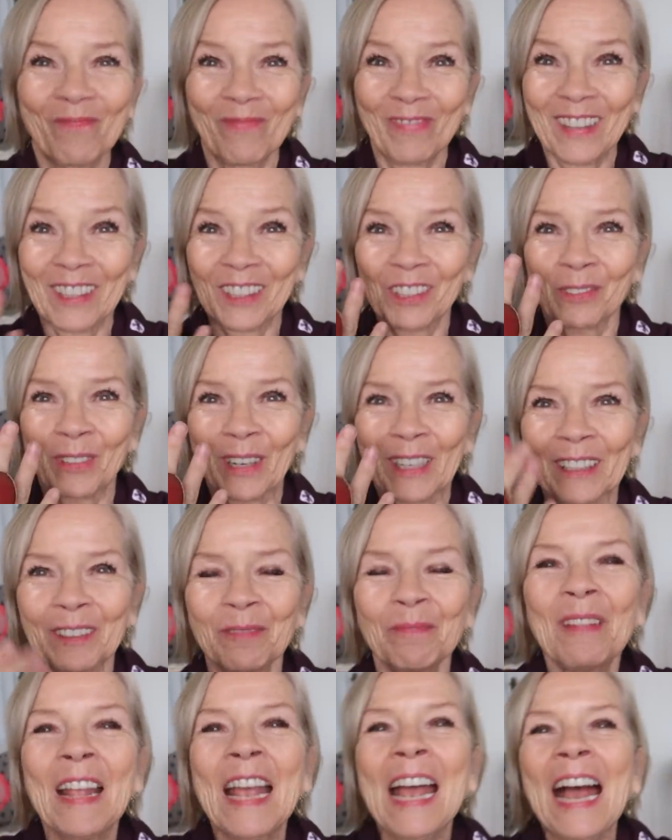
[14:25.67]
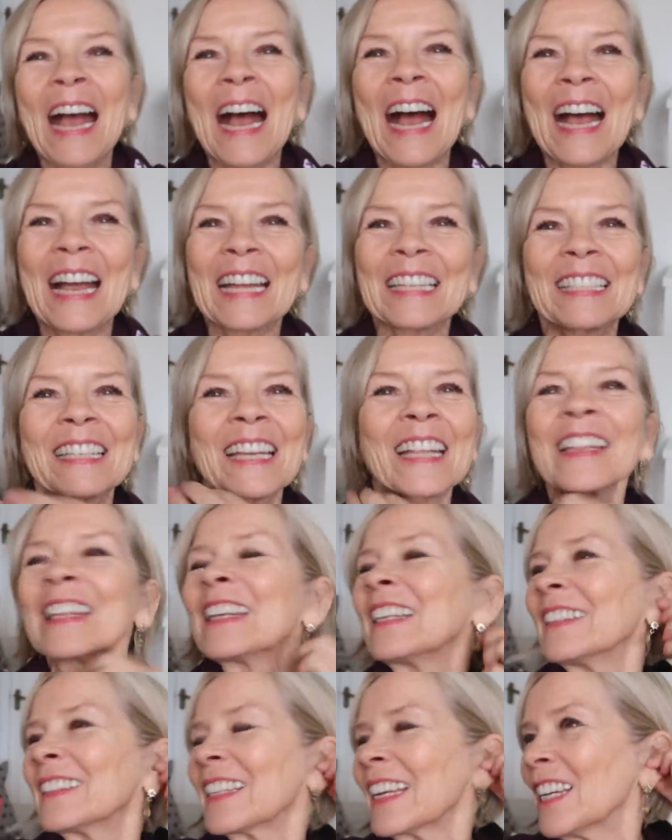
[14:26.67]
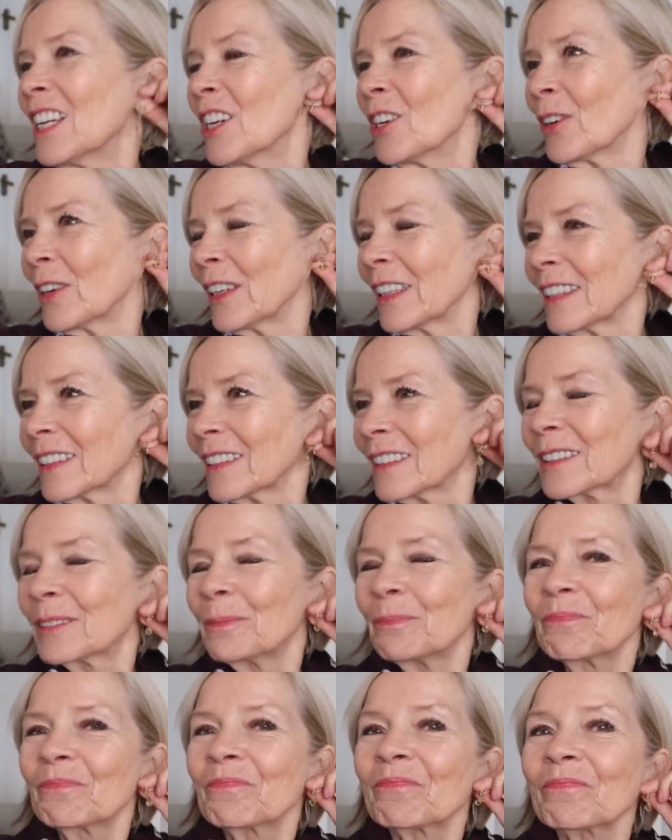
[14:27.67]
this ring, and these earrings.